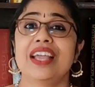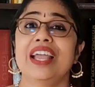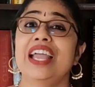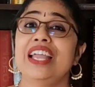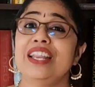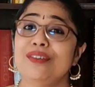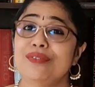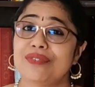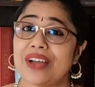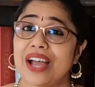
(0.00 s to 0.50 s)

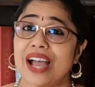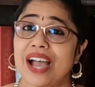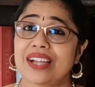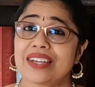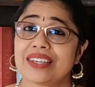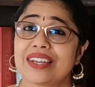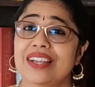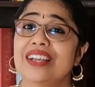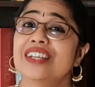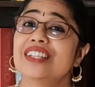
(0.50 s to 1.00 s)
In
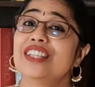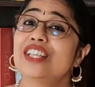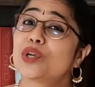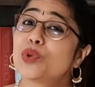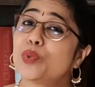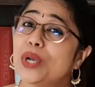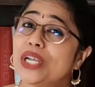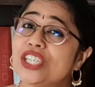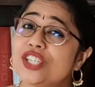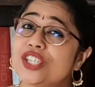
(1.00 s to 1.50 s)
fact, the
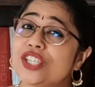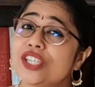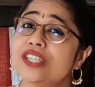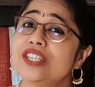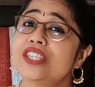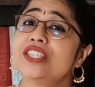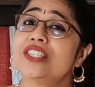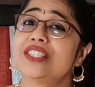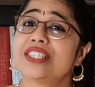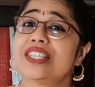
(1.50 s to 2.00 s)

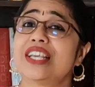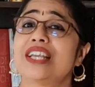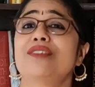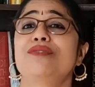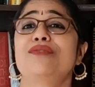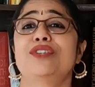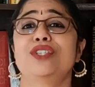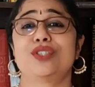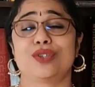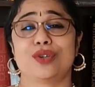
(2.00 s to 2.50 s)
question
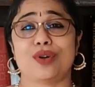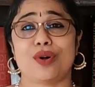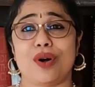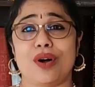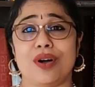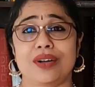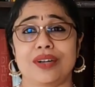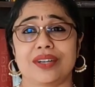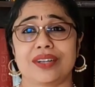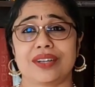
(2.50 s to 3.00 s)
itself is
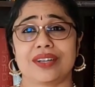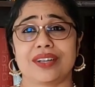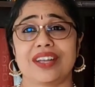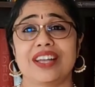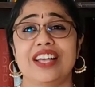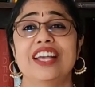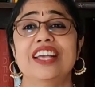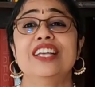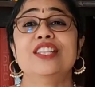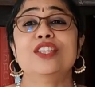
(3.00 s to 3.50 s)
wrong.
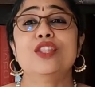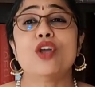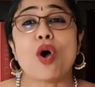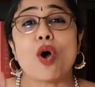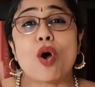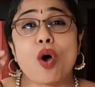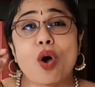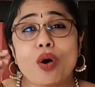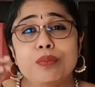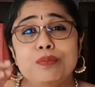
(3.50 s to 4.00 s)
The
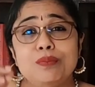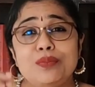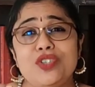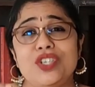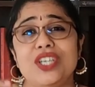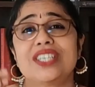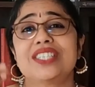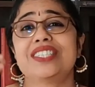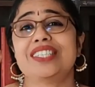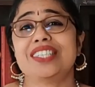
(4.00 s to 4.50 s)

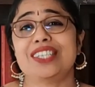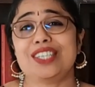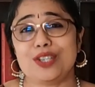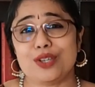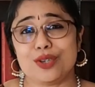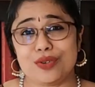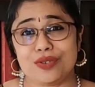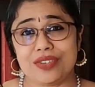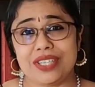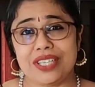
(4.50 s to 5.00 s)
objects in
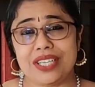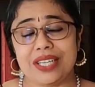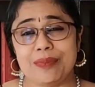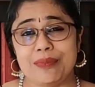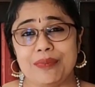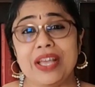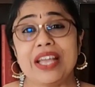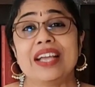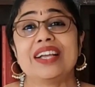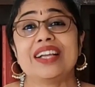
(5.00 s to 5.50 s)
your
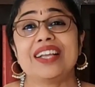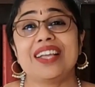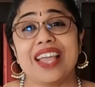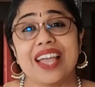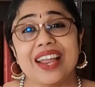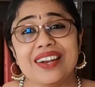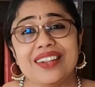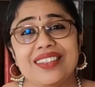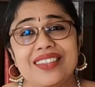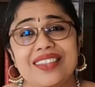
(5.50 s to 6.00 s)
dream
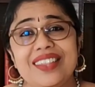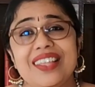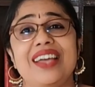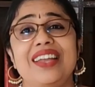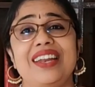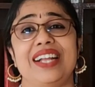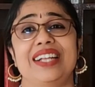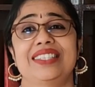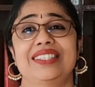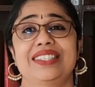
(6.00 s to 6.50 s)
get
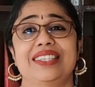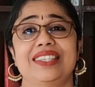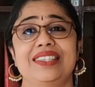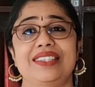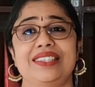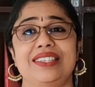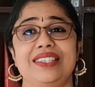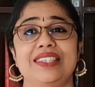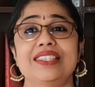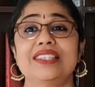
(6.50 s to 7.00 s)
their
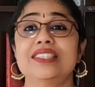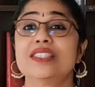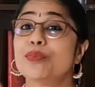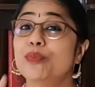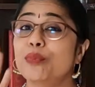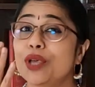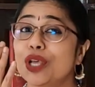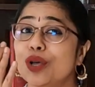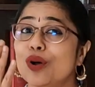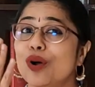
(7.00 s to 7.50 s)
existence
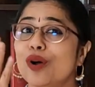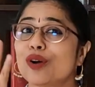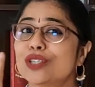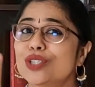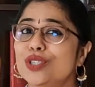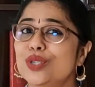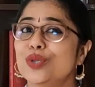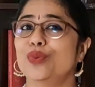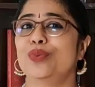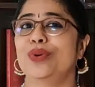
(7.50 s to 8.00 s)

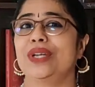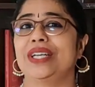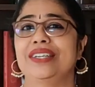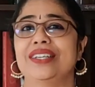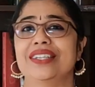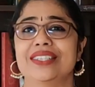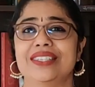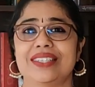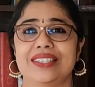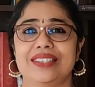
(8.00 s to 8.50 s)
because you
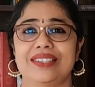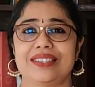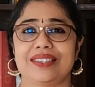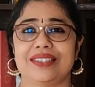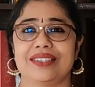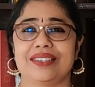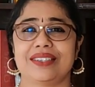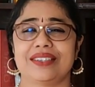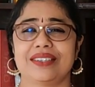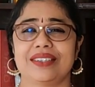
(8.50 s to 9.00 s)
witness
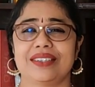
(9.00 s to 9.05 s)
it.